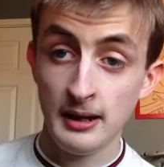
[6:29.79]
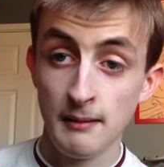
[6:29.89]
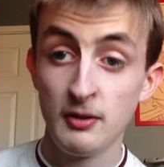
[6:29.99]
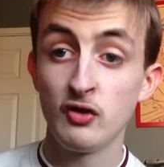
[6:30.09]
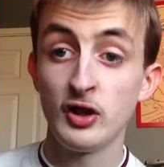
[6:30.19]

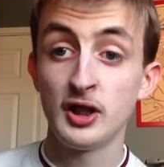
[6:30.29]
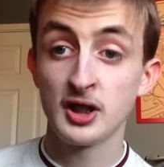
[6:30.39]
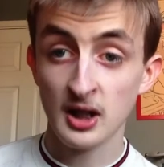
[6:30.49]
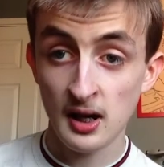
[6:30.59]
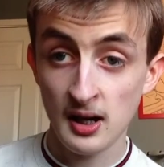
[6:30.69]
between
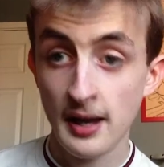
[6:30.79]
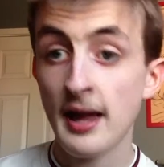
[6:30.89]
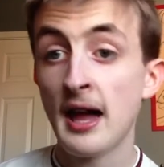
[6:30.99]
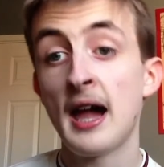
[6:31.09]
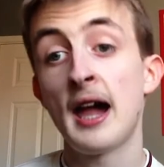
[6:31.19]
Sky
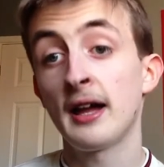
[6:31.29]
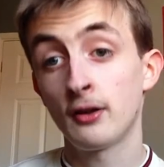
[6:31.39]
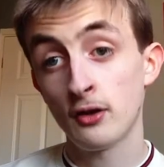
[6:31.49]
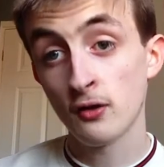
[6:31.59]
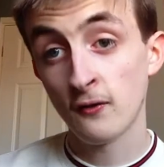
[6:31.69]
and
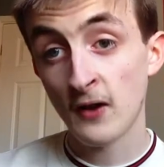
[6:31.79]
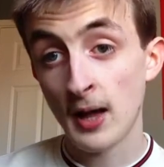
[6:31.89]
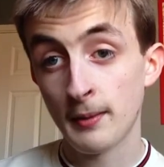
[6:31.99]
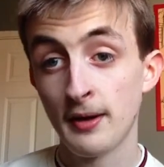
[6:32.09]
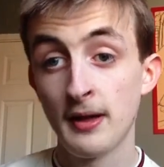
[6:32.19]
Google
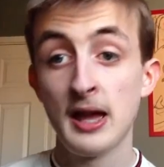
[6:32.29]
Fiber.